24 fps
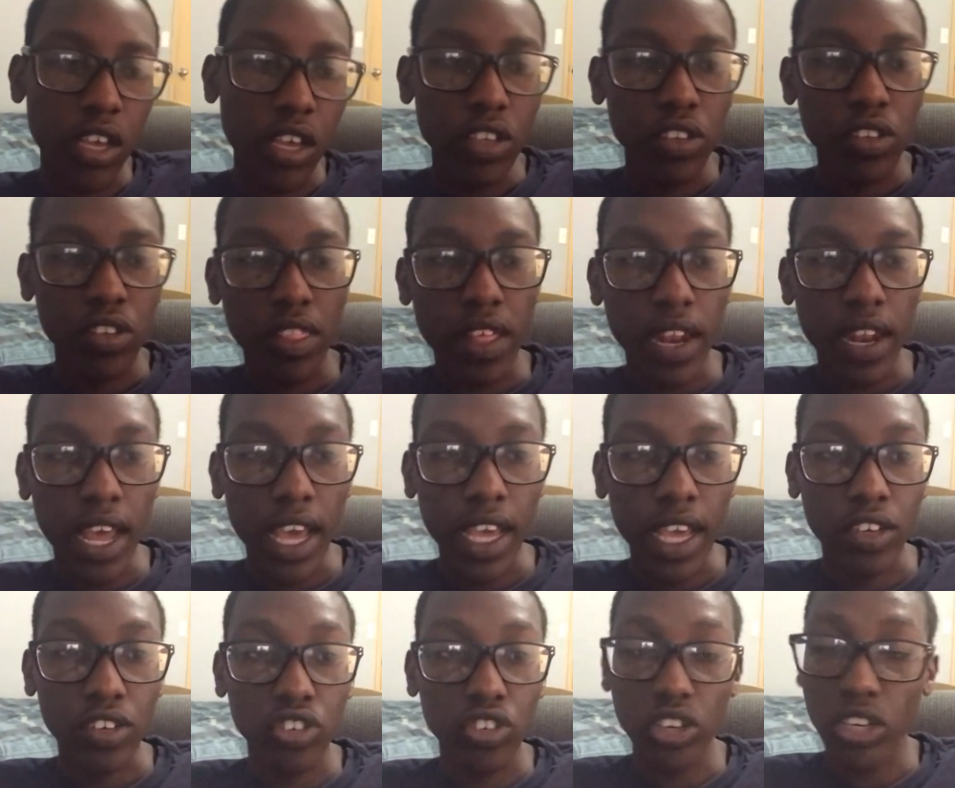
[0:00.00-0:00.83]
So then
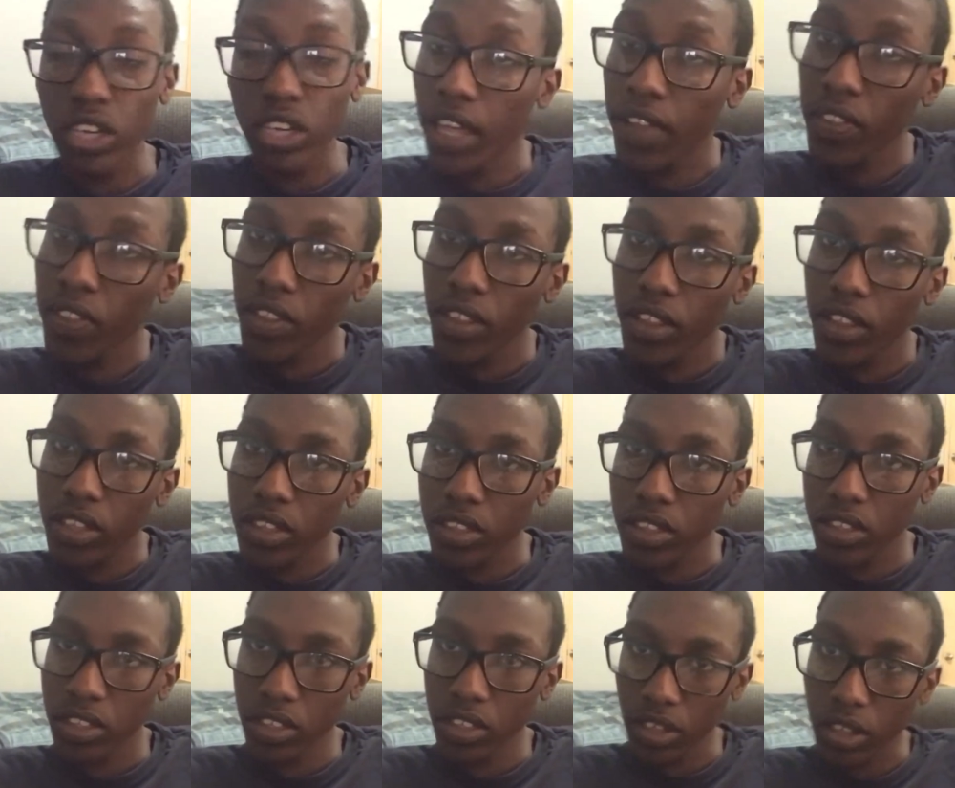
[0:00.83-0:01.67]
I turn on
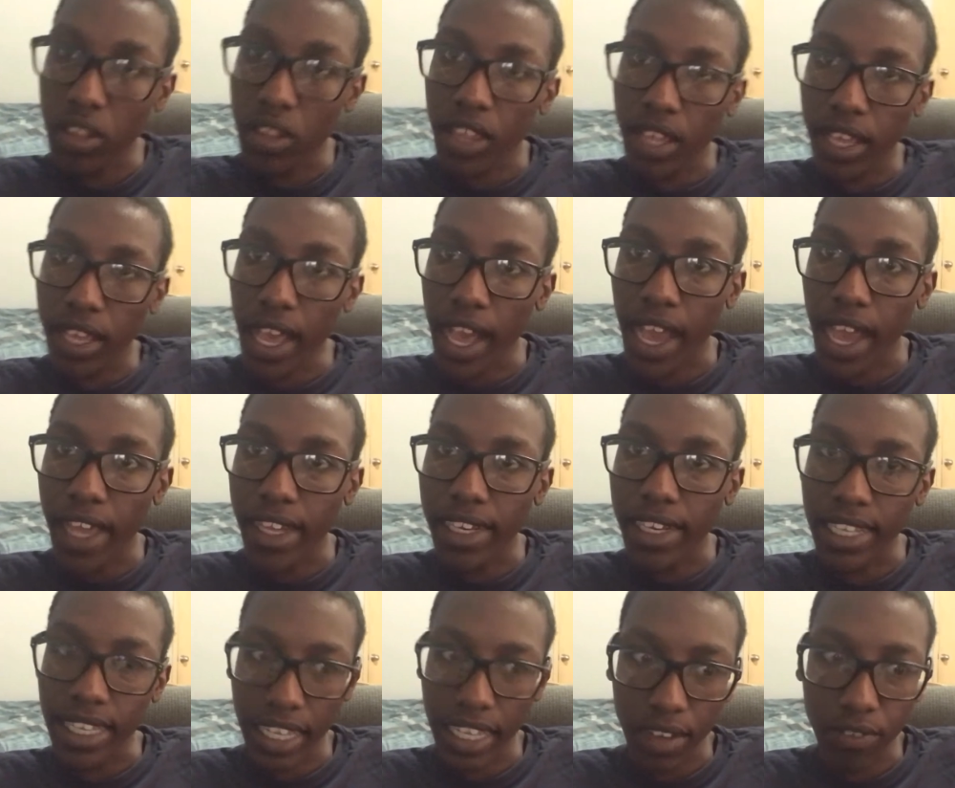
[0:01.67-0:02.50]
the, you know, the car
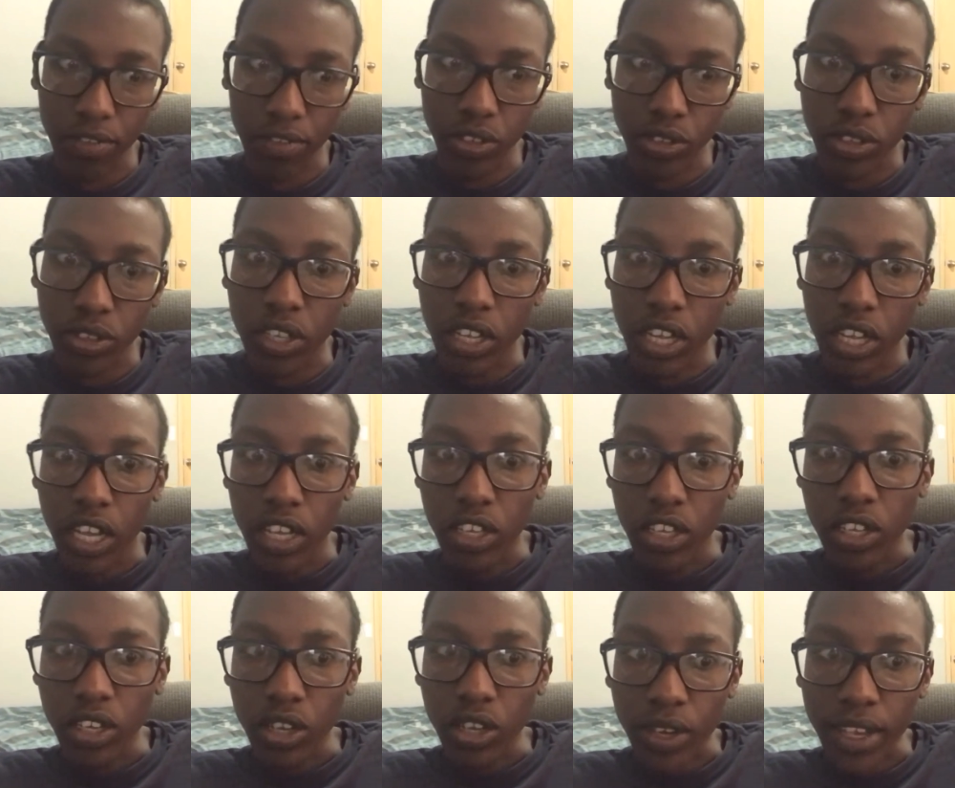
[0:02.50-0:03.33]
and I have to,
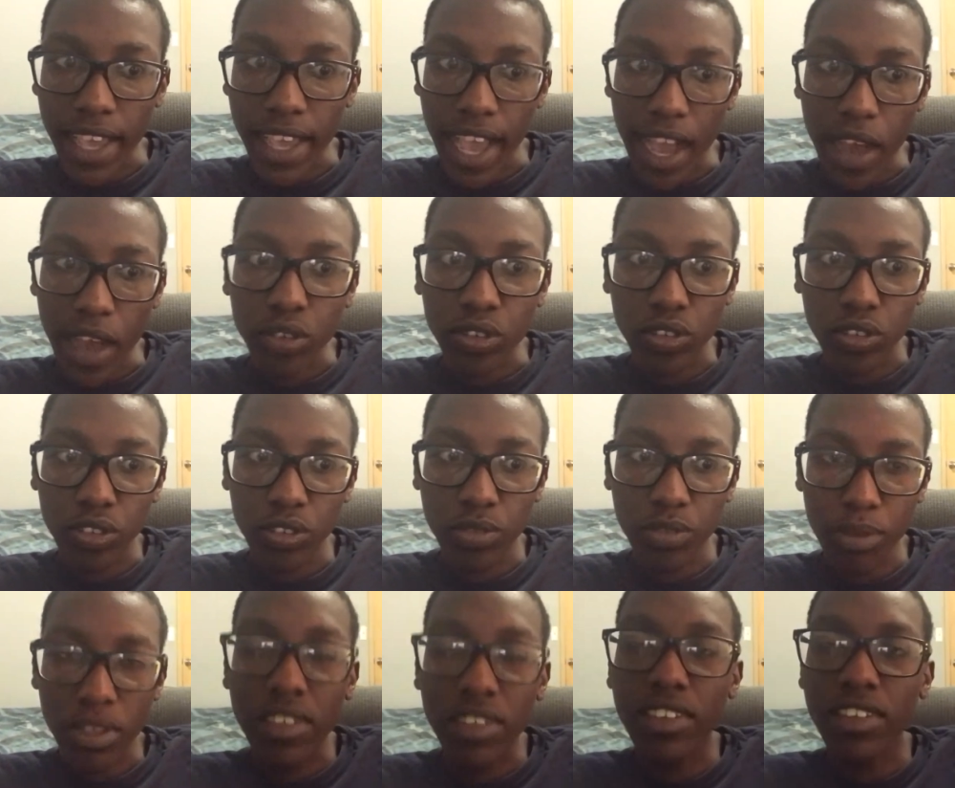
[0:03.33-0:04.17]
you know, count
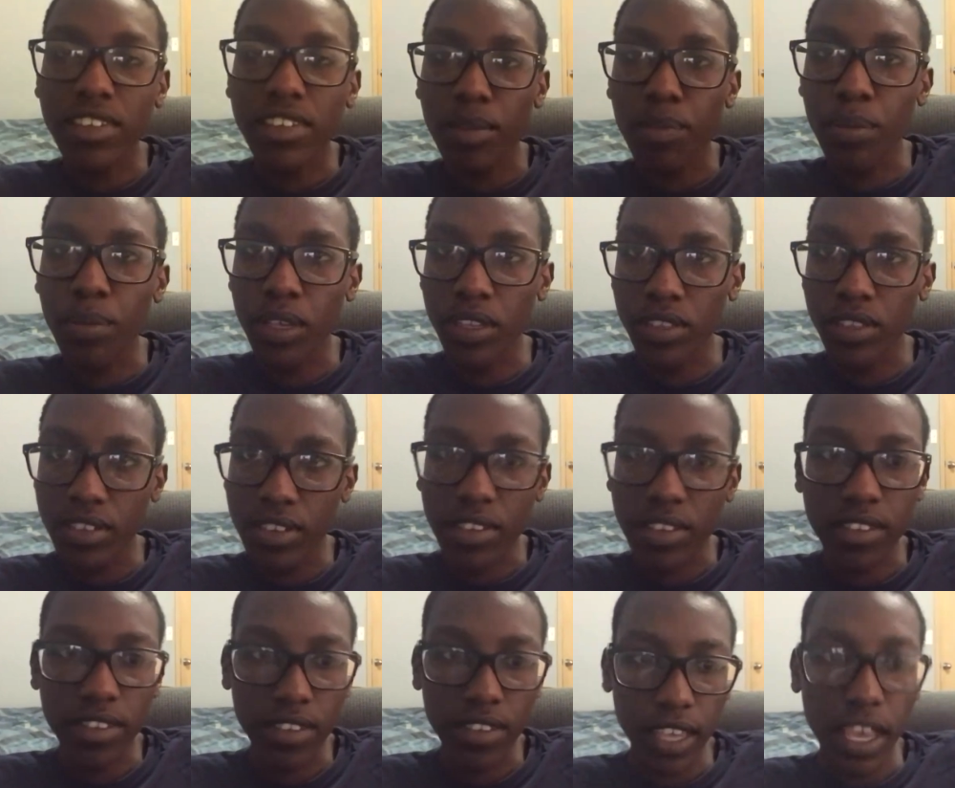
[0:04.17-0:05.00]
Mississippis to
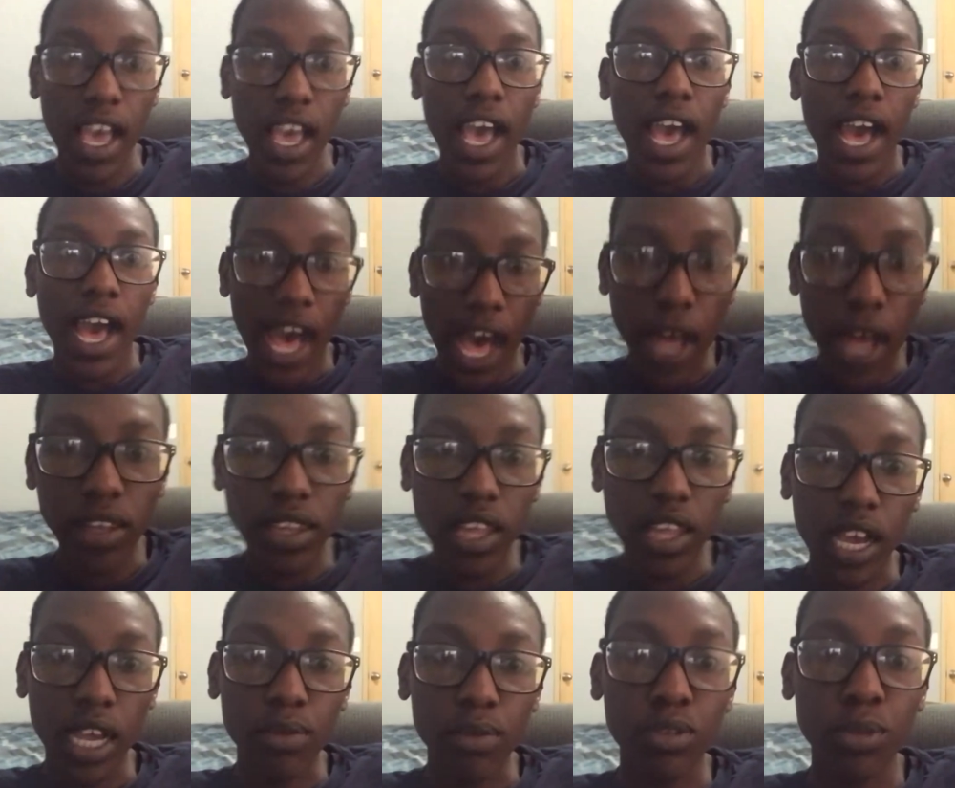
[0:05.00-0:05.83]
see how
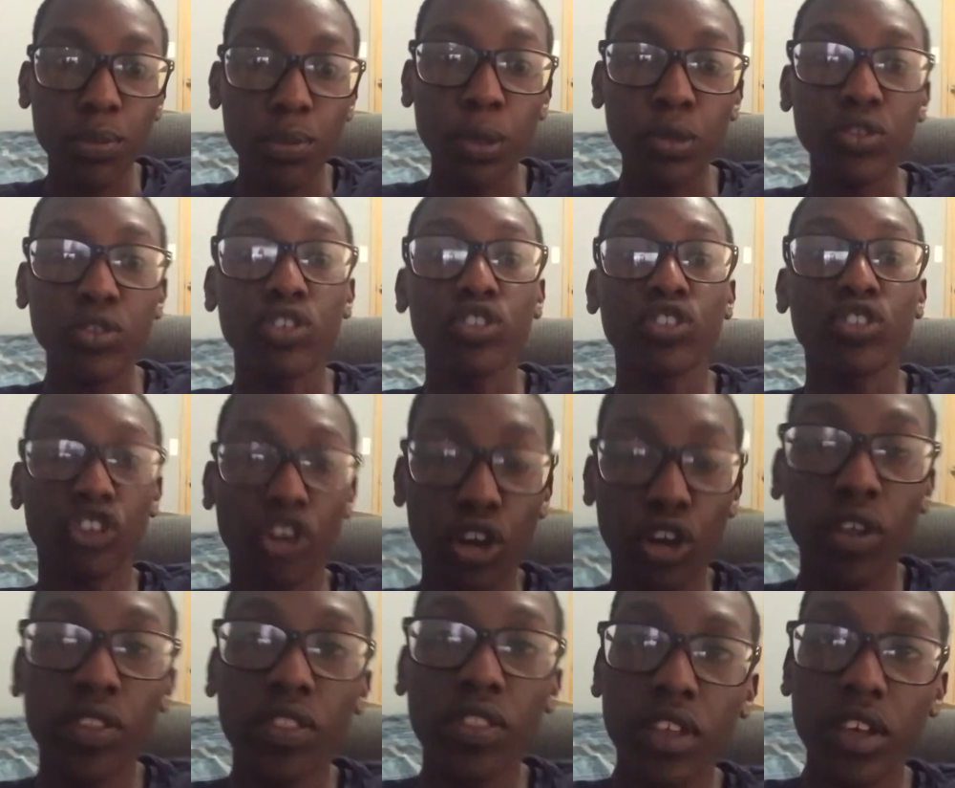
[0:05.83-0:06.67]
long I'm supposed to
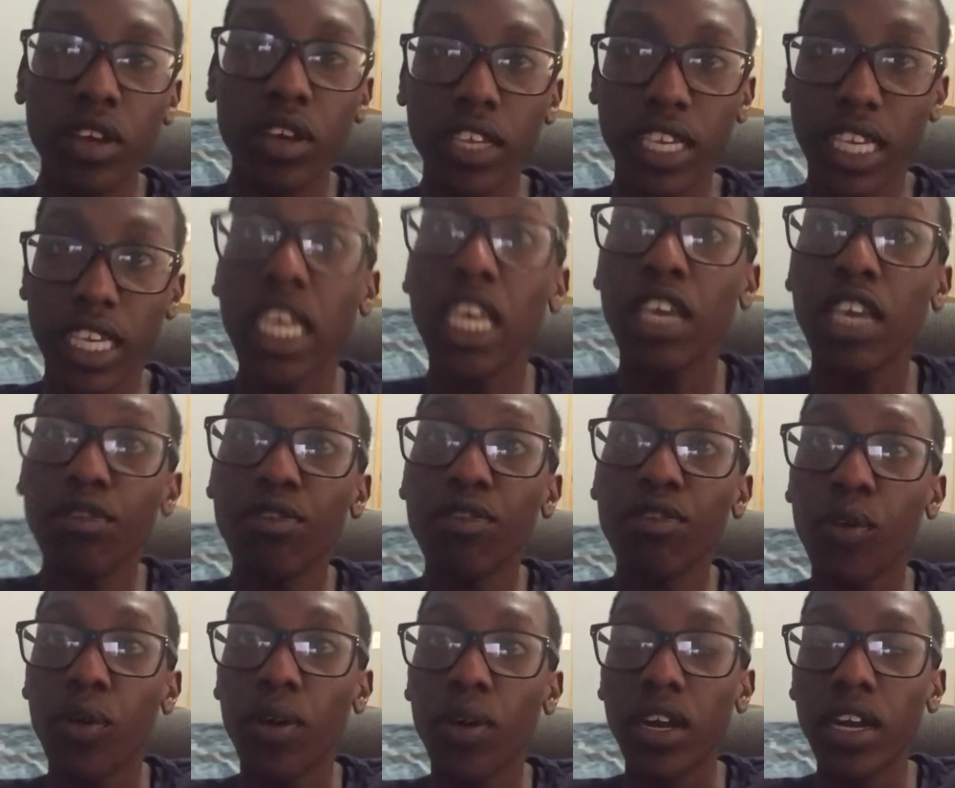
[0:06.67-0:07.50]
turn the key
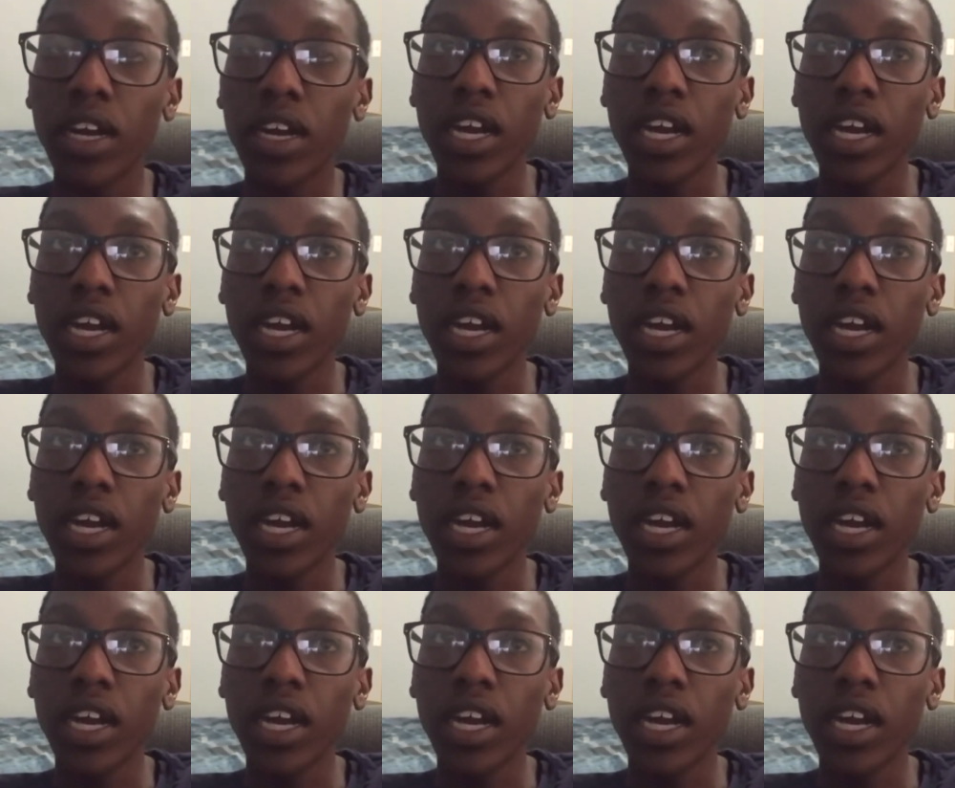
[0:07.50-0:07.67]
for.